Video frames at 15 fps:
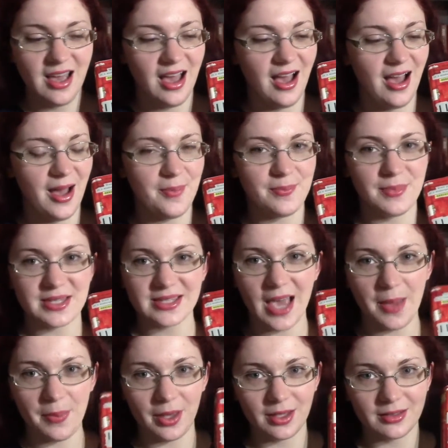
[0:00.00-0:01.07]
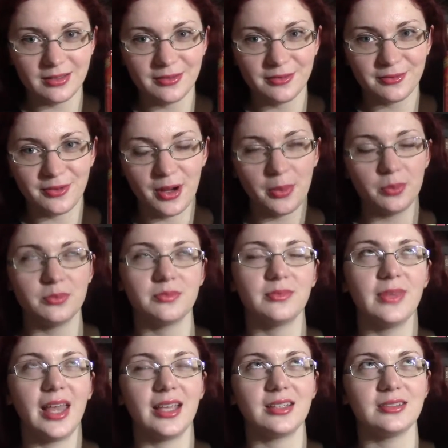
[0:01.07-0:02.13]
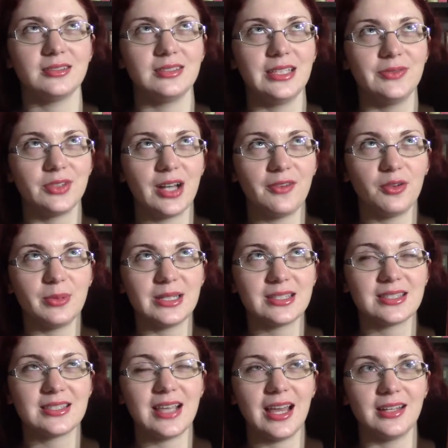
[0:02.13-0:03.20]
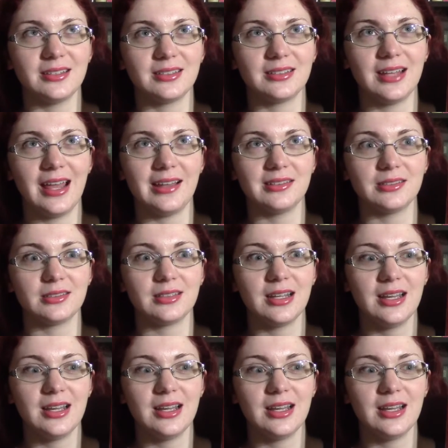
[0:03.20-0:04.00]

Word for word: um, escaping from like evil governments and, and